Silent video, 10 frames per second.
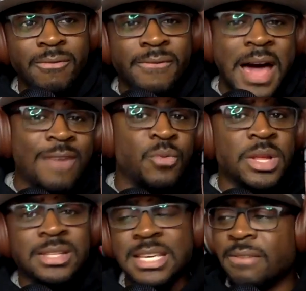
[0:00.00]

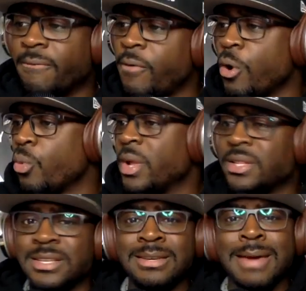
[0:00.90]
5-win team,
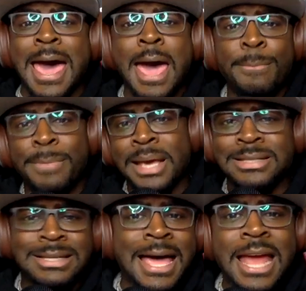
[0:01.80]
4-win team, at
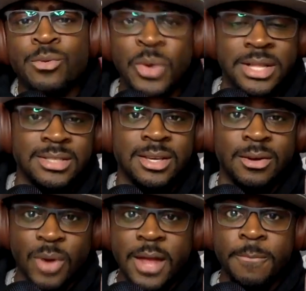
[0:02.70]
best 9 wins,
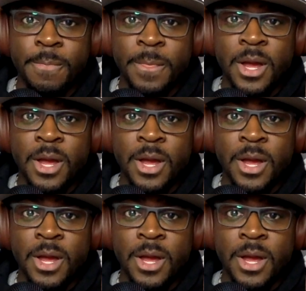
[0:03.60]
right?